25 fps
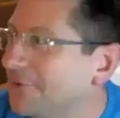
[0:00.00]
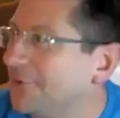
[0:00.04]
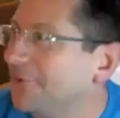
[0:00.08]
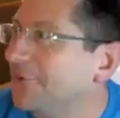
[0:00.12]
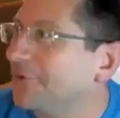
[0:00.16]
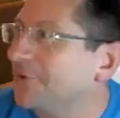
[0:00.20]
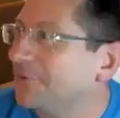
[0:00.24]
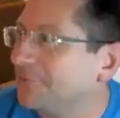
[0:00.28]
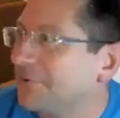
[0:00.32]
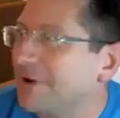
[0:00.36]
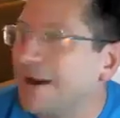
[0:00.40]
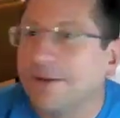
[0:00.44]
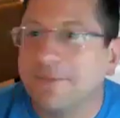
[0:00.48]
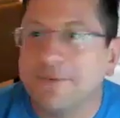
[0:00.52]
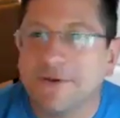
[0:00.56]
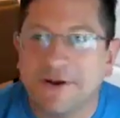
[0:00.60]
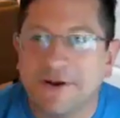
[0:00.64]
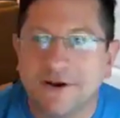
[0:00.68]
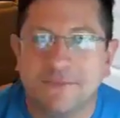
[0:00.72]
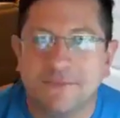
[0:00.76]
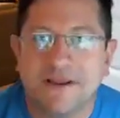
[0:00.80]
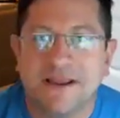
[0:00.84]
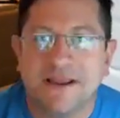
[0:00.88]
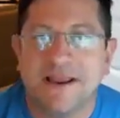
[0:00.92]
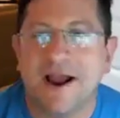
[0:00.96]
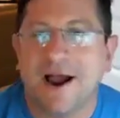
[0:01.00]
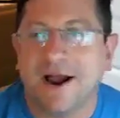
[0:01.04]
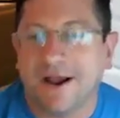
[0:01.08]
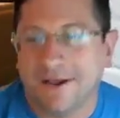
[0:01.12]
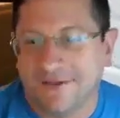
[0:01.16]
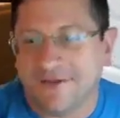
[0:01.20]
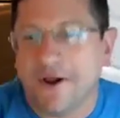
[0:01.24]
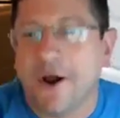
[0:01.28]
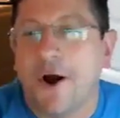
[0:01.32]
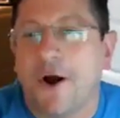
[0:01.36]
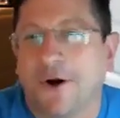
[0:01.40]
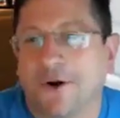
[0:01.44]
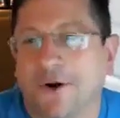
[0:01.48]
those are probably going to be
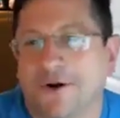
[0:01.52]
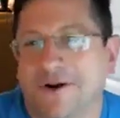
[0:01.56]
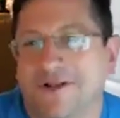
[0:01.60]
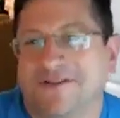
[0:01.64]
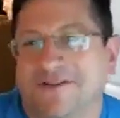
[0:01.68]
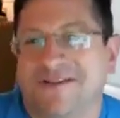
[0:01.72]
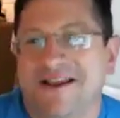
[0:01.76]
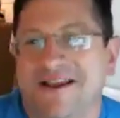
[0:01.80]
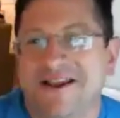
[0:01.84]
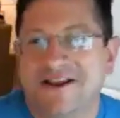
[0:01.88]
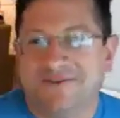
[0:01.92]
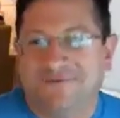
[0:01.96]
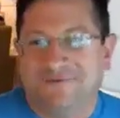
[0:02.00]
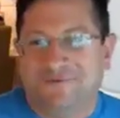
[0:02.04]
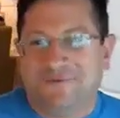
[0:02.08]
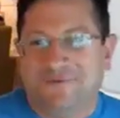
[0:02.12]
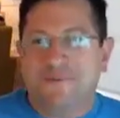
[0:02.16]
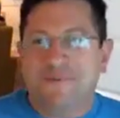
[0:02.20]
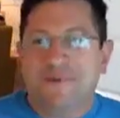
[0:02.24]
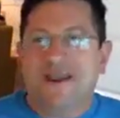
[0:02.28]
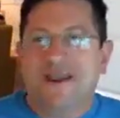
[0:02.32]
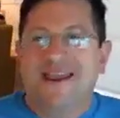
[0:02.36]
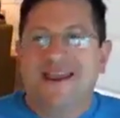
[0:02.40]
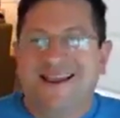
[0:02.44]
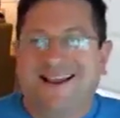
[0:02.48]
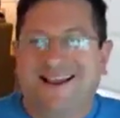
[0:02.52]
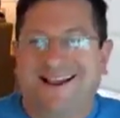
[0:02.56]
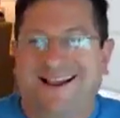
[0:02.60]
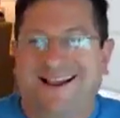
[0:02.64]
as hard as they get for me.